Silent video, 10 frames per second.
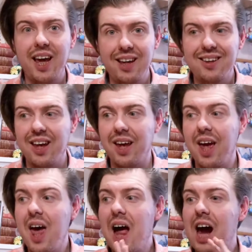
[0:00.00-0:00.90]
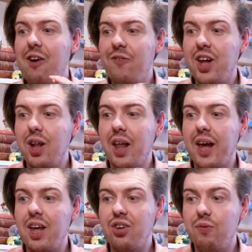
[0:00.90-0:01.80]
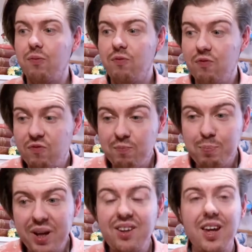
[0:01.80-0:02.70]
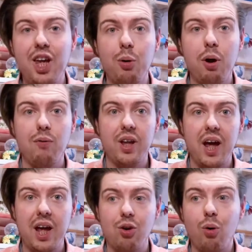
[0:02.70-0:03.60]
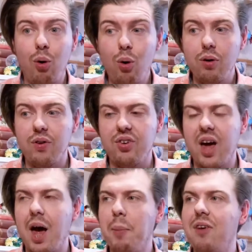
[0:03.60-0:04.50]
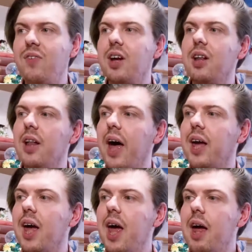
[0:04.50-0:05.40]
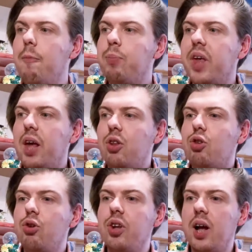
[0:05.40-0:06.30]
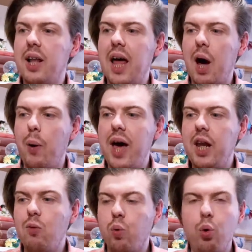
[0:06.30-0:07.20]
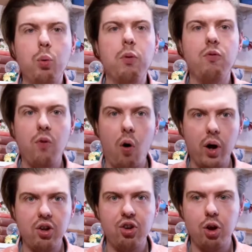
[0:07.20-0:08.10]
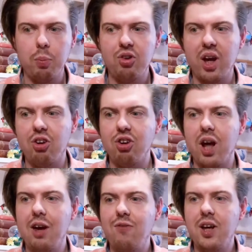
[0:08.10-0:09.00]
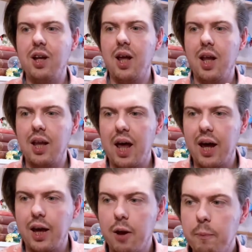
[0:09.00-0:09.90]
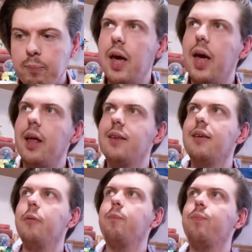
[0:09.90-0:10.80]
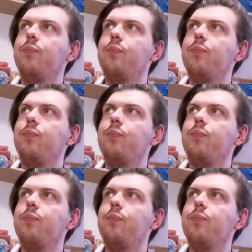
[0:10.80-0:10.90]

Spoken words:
that is here. I feel like it's beating you over the head all of the time. I feel like it doesn't allow any room for interpretation. I feel like it